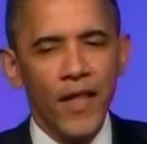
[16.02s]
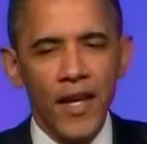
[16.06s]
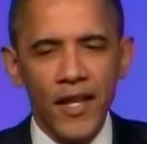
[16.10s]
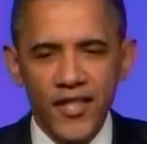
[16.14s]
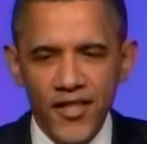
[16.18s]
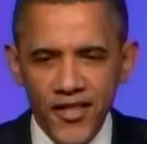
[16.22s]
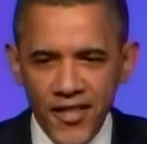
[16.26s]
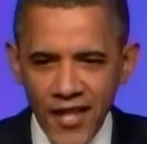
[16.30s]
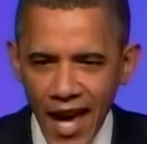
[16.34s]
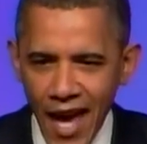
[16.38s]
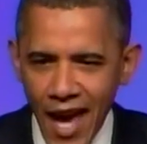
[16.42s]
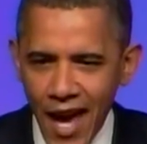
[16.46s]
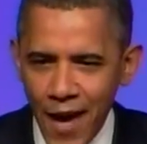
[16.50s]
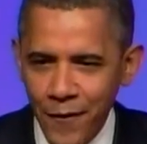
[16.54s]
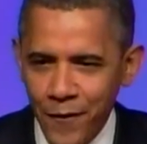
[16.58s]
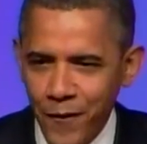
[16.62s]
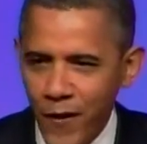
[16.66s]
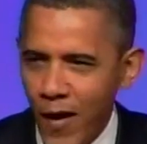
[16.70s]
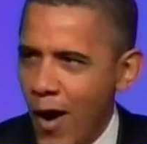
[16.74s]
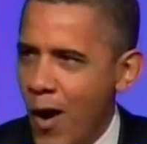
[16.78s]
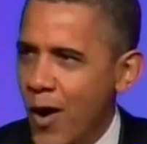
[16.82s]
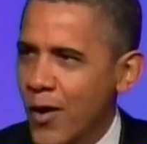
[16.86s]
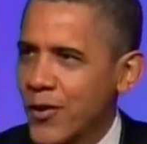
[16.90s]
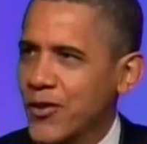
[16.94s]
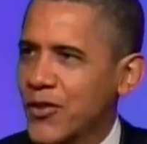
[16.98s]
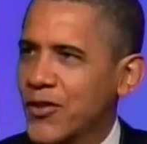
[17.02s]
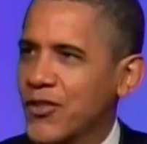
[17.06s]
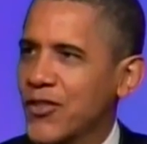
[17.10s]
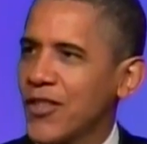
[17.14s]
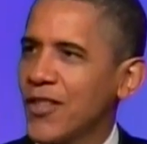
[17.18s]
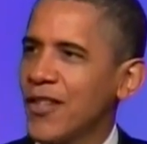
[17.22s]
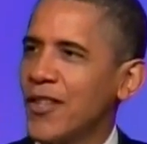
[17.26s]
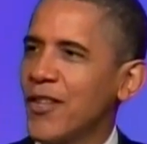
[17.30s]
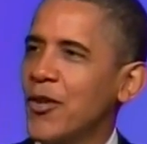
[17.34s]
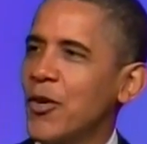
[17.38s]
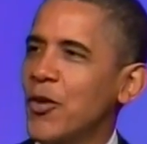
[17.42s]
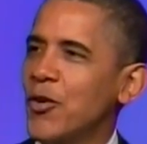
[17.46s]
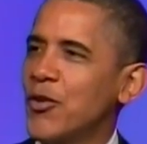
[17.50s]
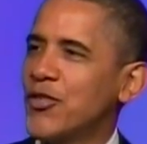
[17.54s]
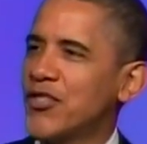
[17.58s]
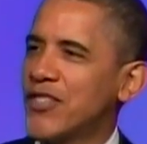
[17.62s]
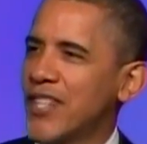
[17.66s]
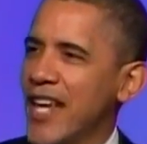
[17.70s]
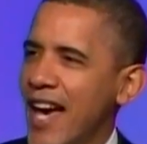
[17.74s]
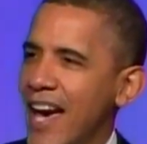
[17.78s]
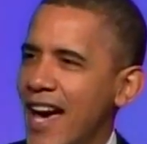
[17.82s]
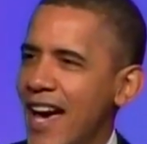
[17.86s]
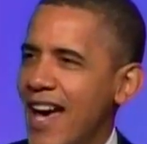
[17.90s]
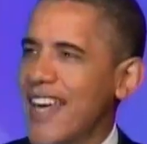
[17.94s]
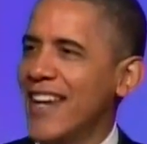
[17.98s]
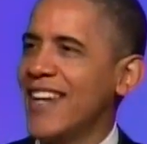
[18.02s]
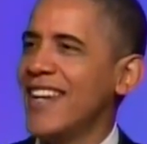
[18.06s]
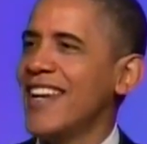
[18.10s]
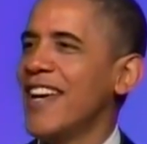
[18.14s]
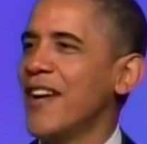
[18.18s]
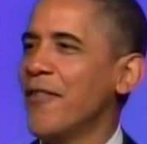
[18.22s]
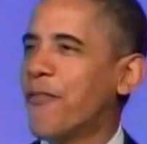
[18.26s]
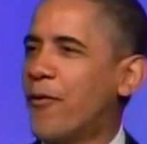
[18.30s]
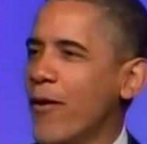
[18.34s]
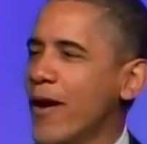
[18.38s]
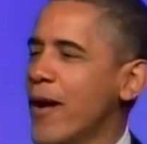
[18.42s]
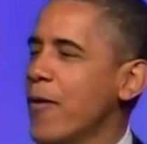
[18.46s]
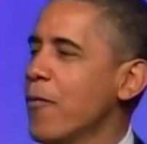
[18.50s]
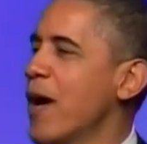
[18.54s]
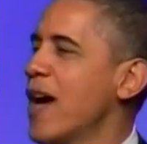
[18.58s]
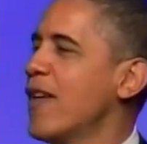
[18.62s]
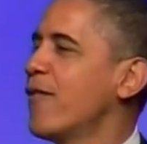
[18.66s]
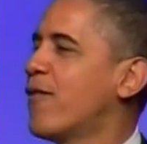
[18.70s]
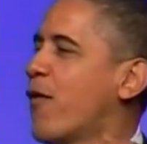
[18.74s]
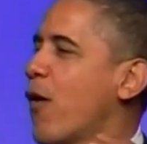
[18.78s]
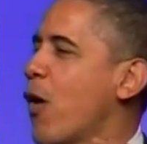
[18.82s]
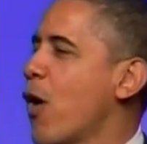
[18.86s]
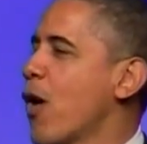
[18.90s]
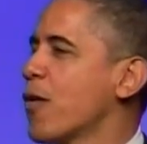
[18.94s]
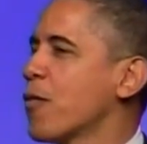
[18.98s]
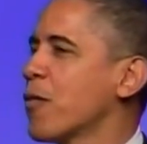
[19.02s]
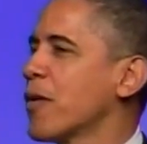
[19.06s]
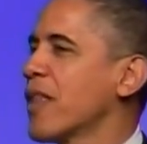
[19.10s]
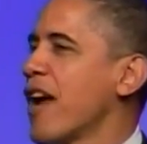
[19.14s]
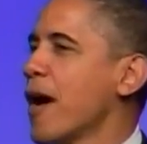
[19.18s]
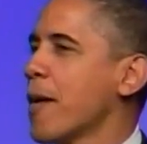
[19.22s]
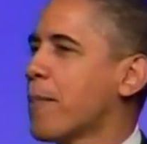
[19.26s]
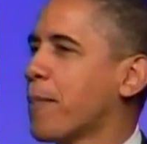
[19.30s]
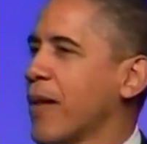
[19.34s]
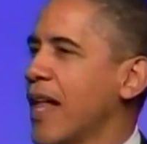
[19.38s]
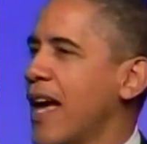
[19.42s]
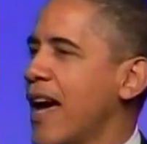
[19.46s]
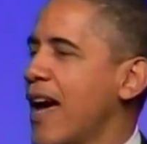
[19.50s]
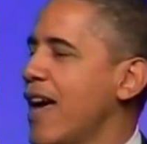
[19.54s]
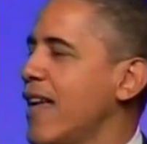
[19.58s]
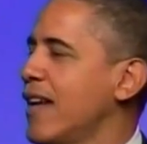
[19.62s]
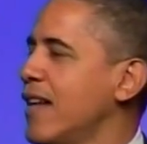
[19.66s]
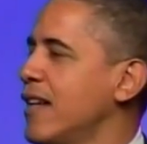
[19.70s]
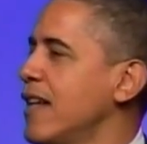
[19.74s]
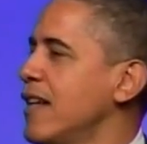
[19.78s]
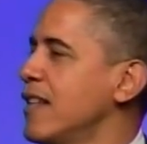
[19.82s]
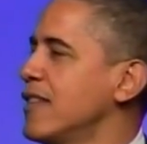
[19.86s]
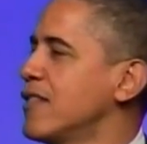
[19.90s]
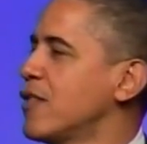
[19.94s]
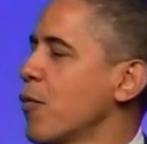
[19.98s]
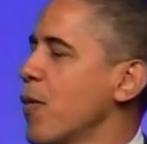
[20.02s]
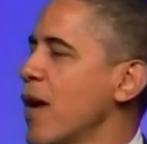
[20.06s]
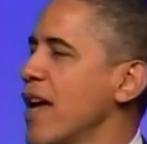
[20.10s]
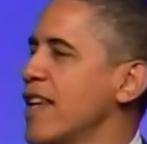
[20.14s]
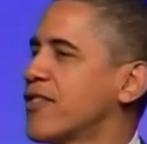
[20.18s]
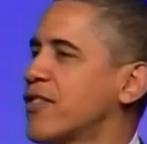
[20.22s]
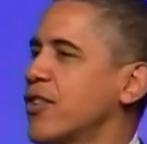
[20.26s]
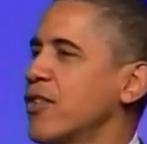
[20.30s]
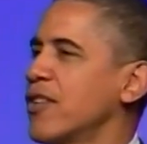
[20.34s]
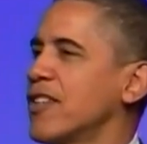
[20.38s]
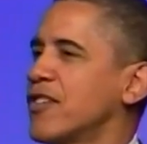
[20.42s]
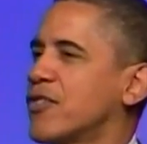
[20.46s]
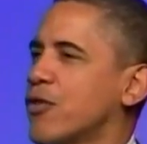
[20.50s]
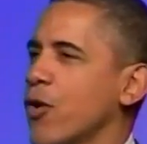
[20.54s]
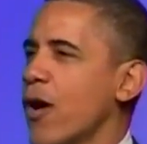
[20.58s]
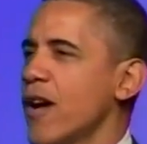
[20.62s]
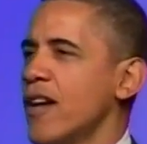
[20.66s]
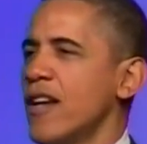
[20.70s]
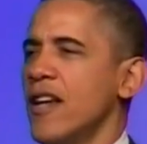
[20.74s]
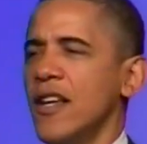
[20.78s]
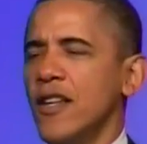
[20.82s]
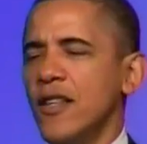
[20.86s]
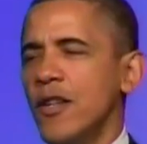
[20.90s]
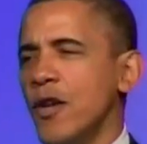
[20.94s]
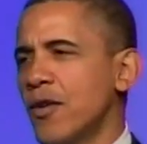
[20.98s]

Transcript: The same folks who said if we went forward with our plan to rescue Detroit,